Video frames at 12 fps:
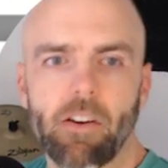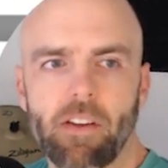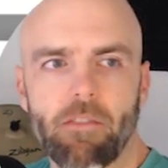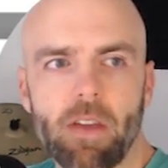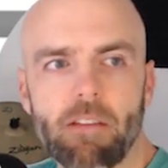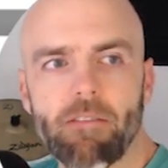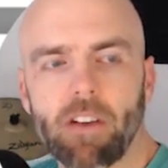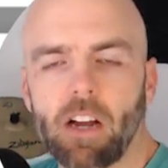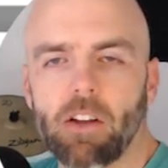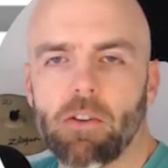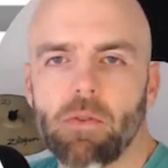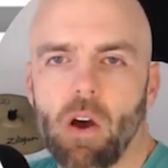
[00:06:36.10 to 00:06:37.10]
if we can figure
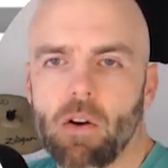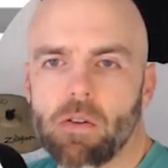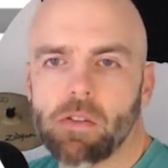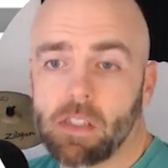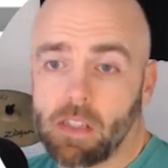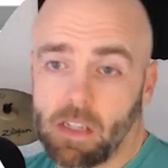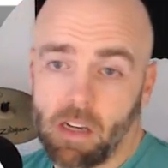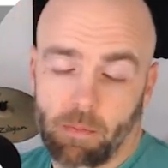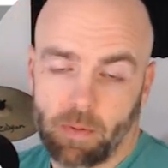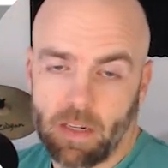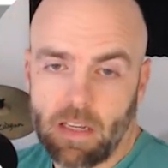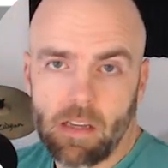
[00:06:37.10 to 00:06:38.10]
out who owns the
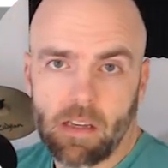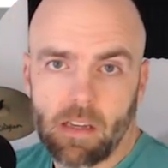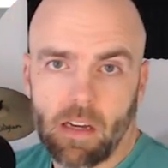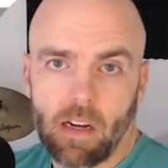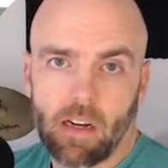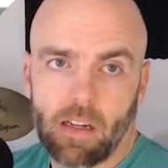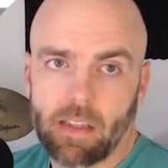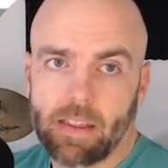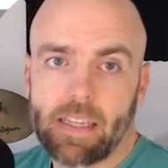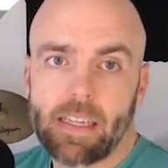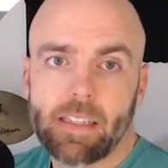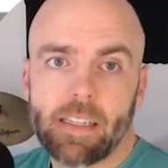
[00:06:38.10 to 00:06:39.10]
company,
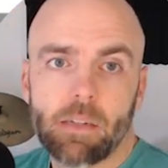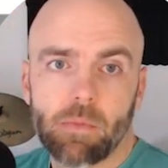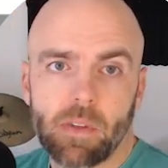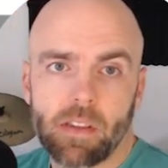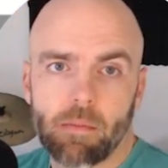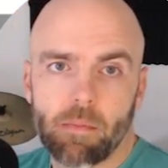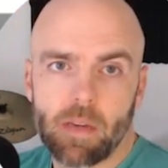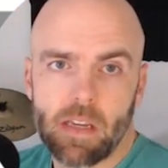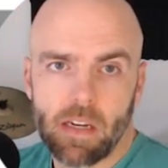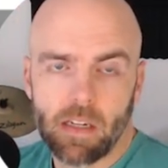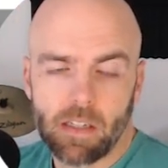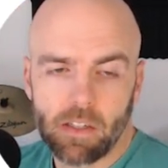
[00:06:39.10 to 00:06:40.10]
LinkedIn would then be
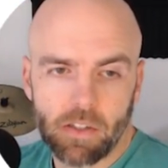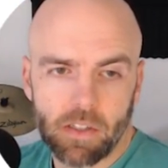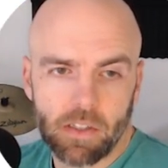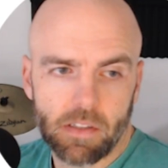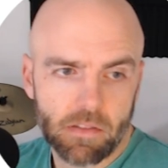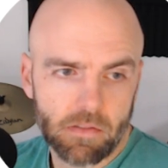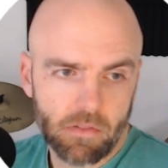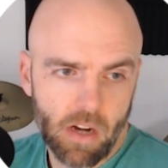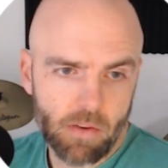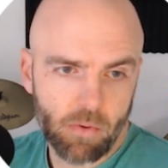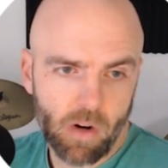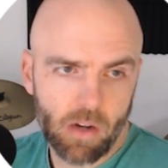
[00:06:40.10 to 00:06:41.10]
a good,
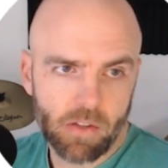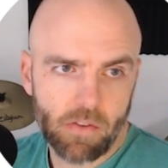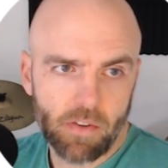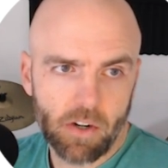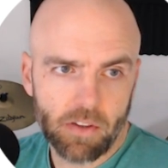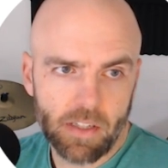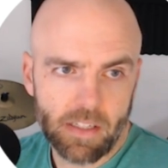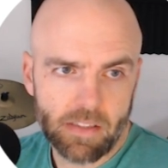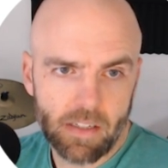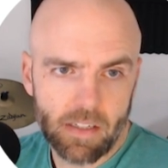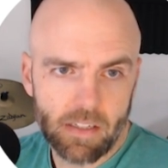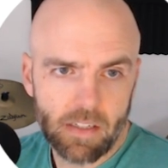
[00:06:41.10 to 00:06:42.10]
right? Where I was over here on
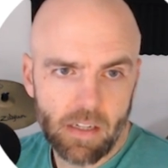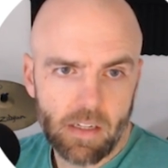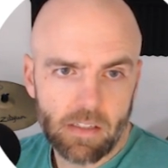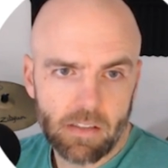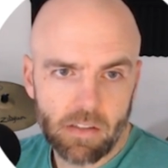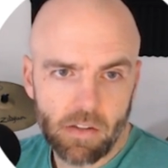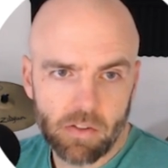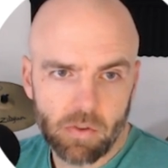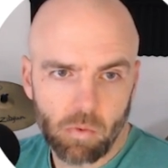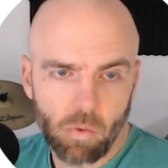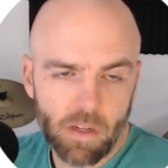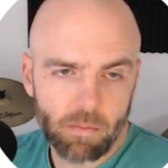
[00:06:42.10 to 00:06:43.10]
LinkedIn. So there's
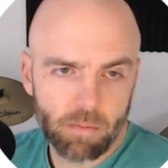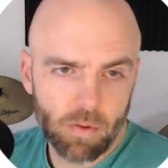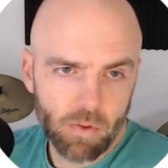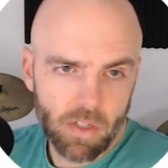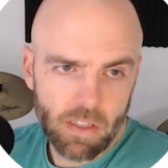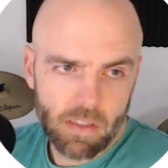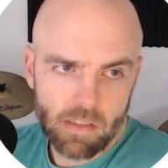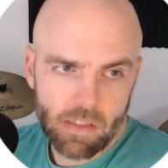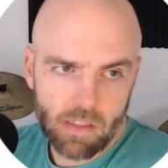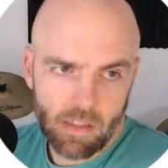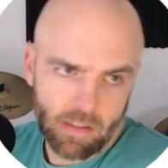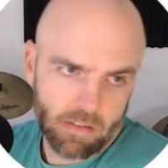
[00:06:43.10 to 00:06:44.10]
one employee. Let's see,
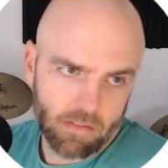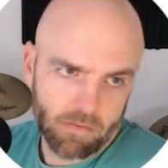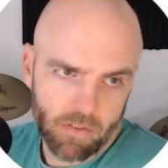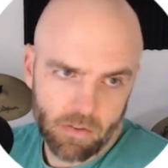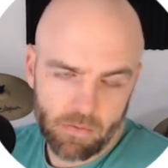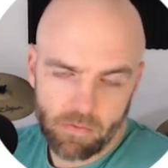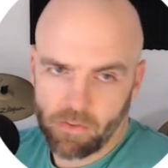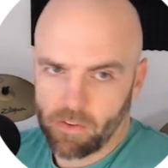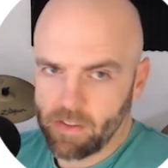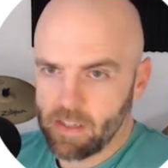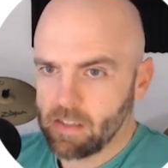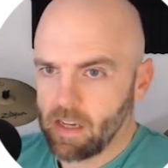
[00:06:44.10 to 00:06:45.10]
like for
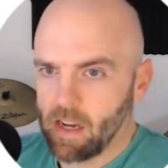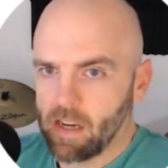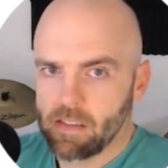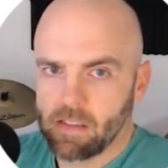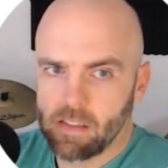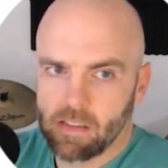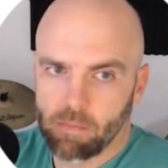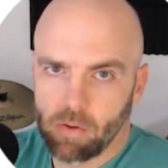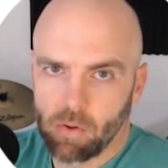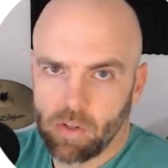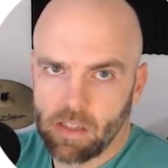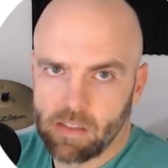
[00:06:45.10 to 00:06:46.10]
these guys, this
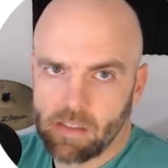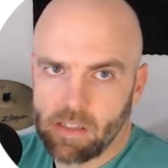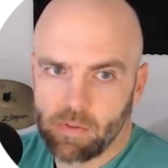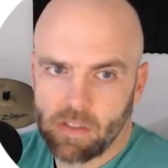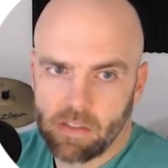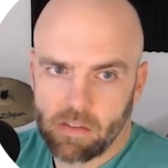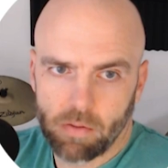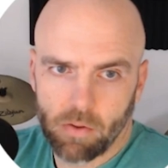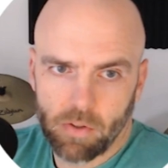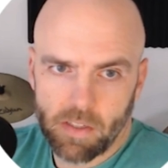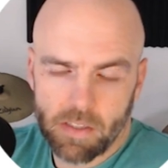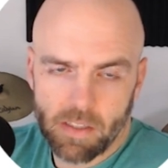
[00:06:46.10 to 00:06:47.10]
employee. Let's see what this
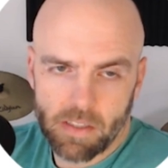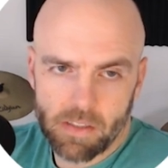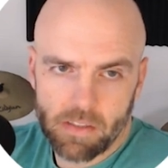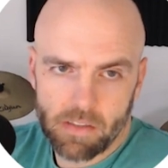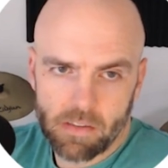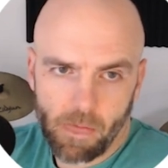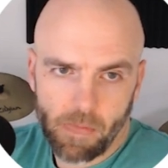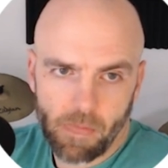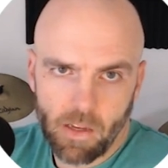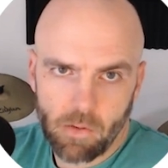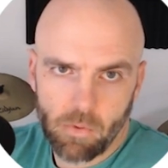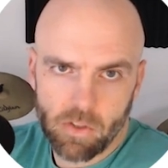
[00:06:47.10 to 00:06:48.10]
employee does.
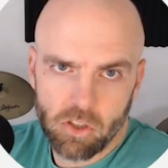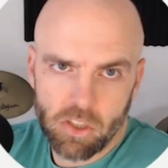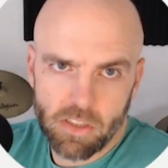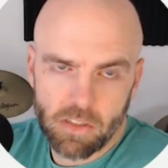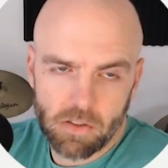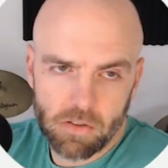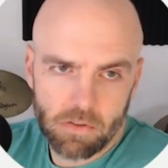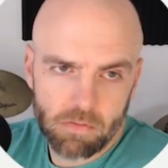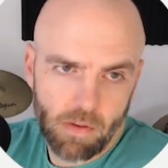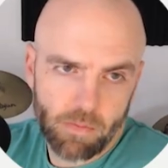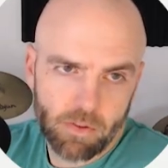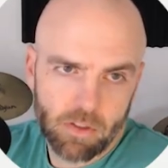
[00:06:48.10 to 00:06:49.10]
Like, what does she do?
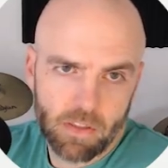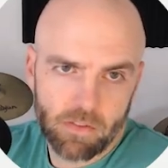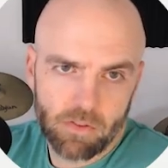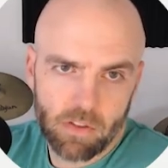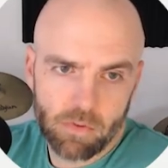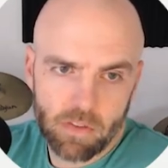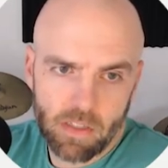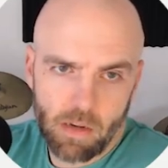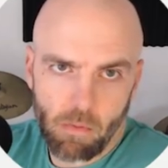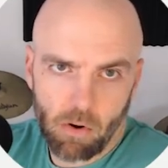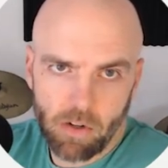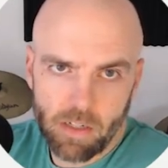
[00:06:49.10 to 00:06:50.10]
Maybe if she was like a
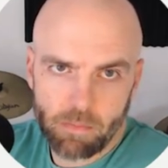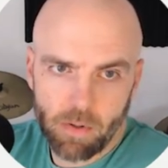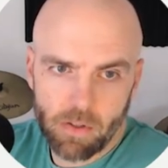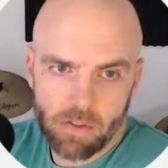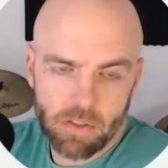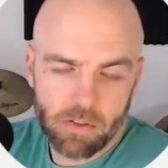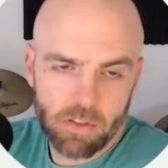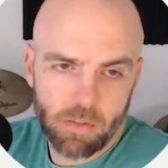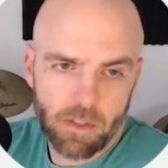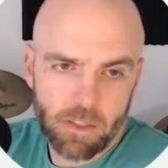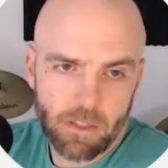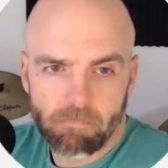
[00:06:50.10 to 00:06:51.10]
marketing person or
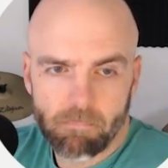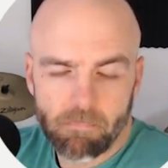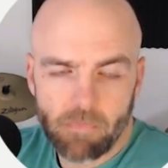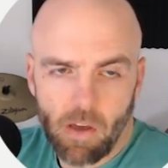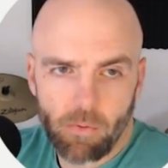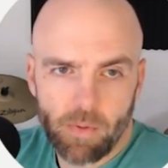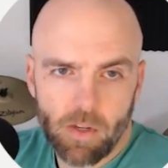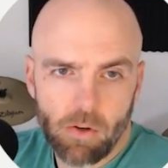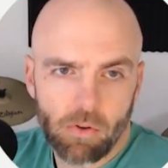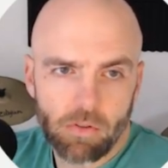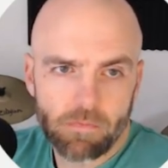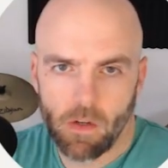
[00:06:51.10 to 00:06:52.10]
something, that would be
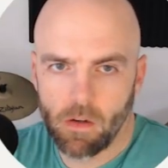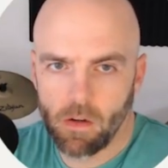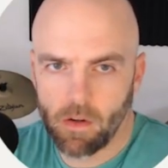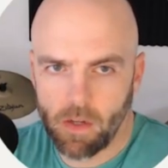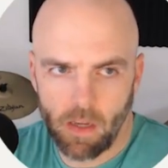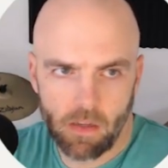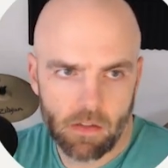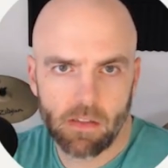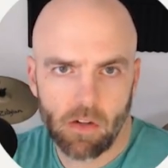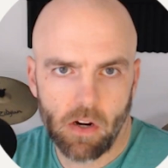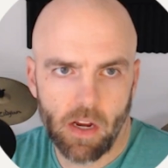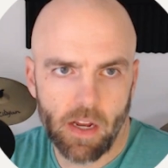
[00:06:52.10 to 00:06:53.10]
cool. Okay.
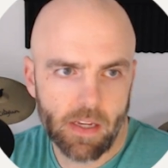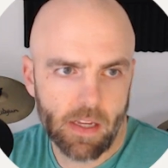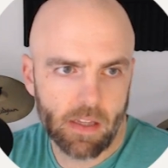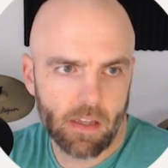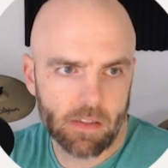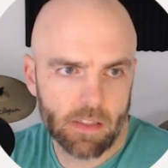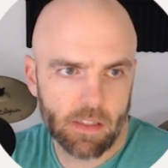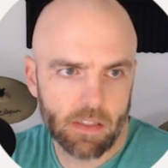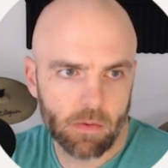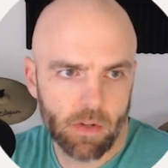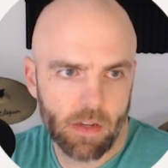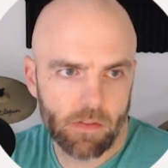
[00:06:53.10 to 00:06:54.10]
Sorry, I had to get logged in
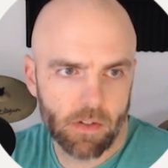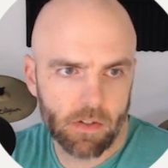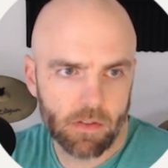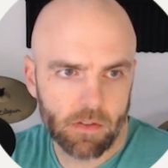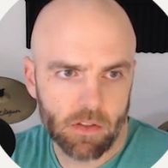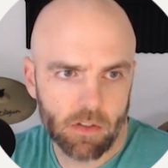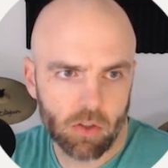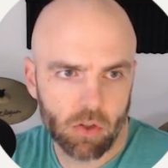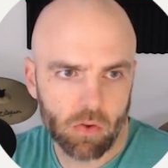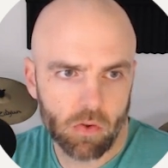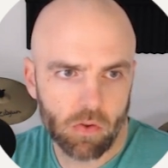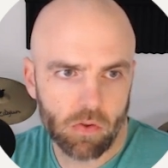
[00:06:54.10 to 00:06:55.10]
or whatever.
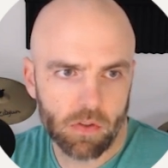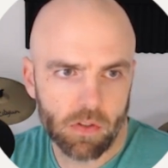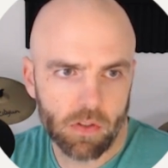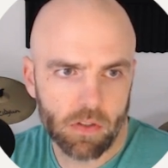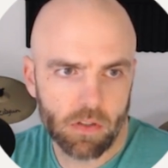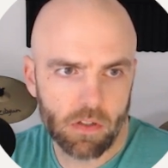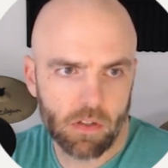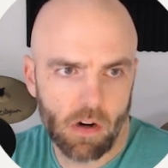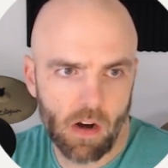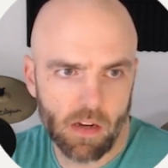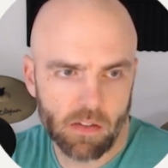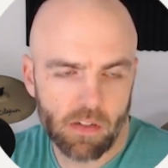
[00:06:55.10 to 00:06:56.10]
Controller. All
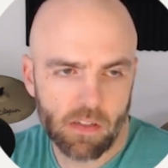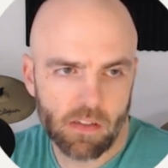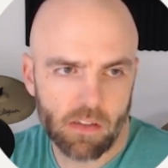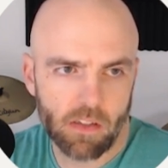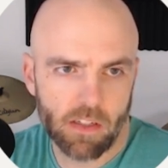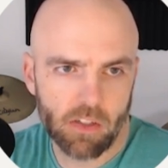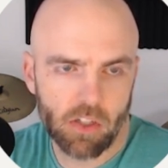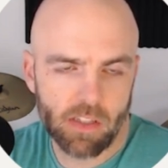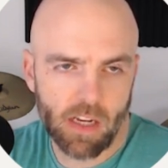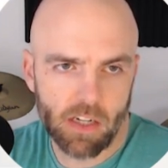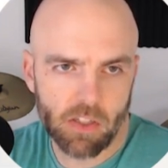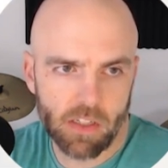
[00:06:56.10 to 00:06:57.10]
right. So it doesn't look like she's
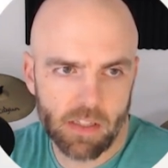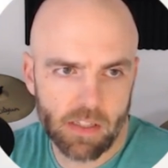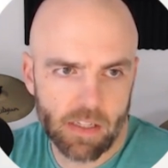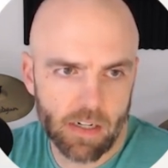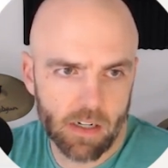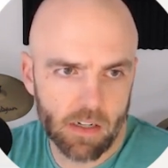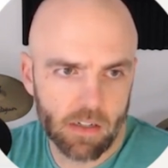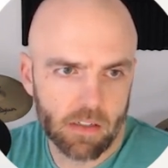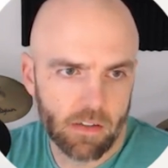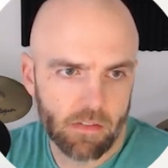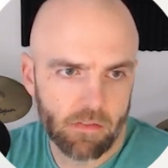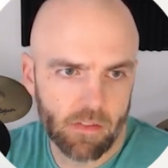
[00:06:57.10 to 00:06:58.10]
actually there.
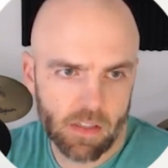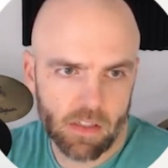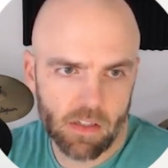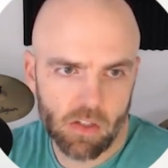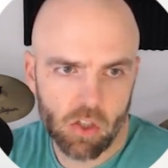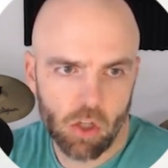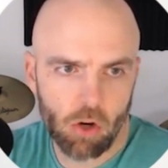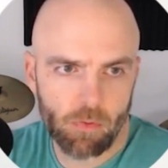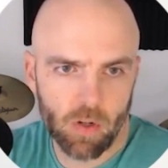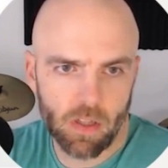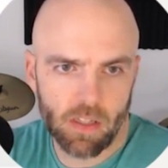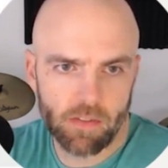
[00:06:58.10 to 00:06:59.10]
Vista
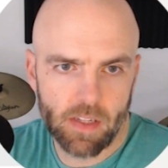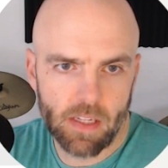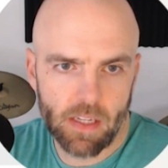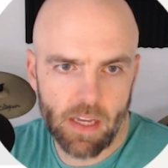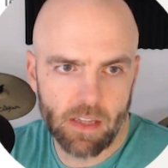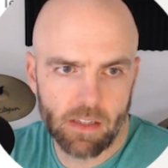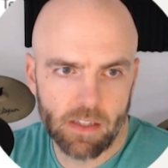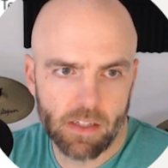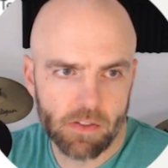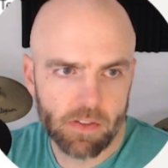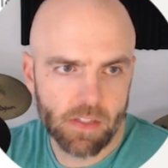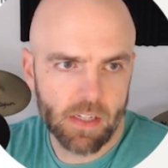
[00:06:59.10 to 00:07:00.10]
Sober Living
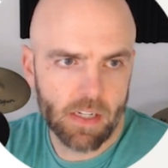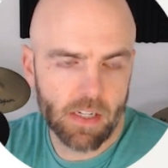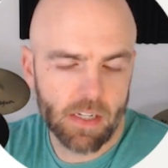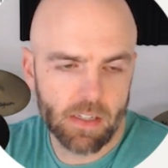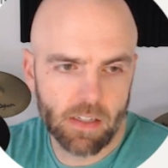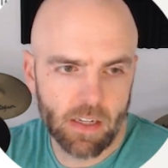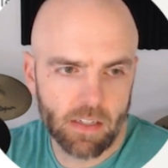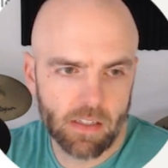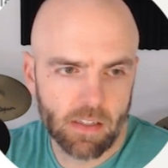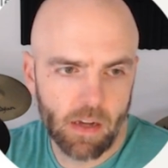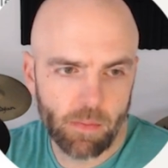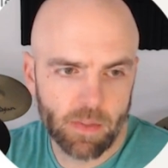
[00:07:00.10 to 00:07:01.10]
LLC. Yet,
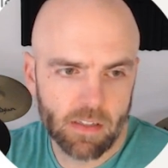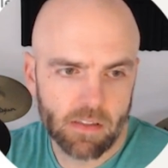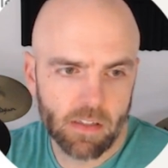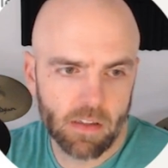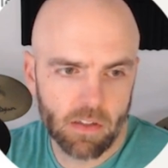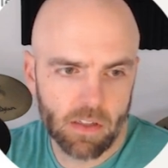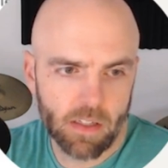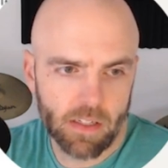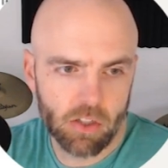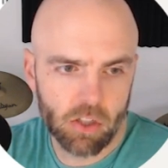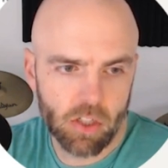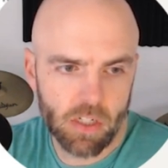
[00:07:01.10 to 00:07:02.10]
I mean, doesn't look
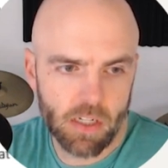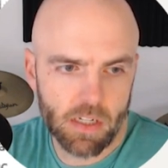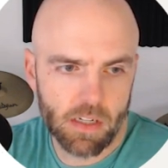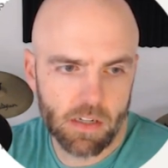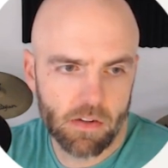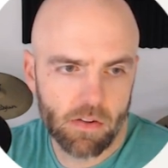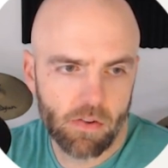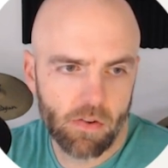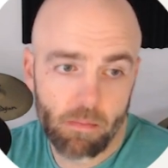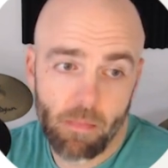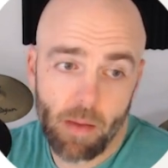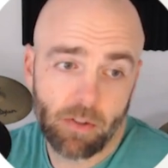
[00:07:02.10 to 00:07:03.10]
like
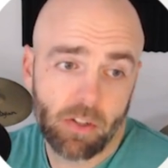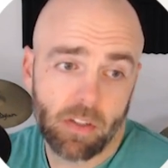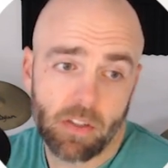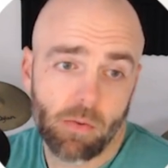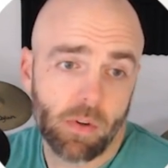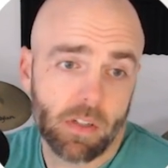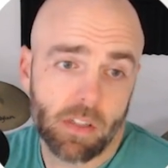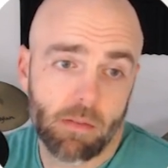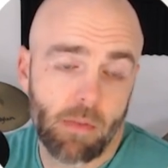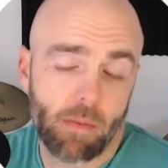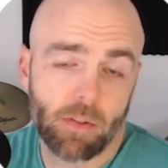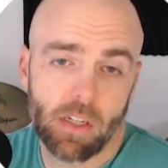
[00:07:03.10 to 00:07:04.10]
maybe she still works there.
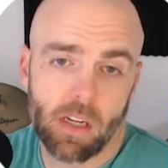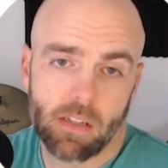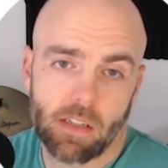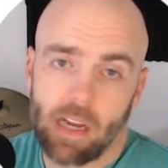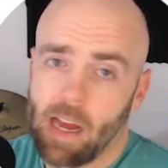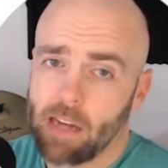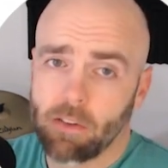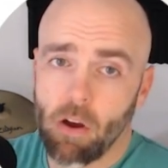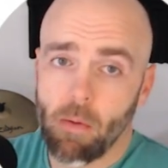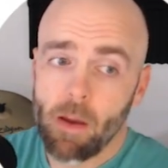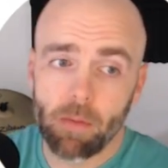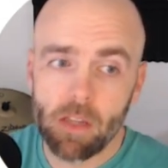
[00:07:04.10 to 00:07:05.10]
Maybe she doesn't. I don't
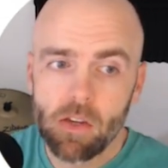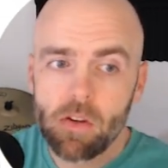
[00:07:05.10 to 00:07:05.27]
know. But you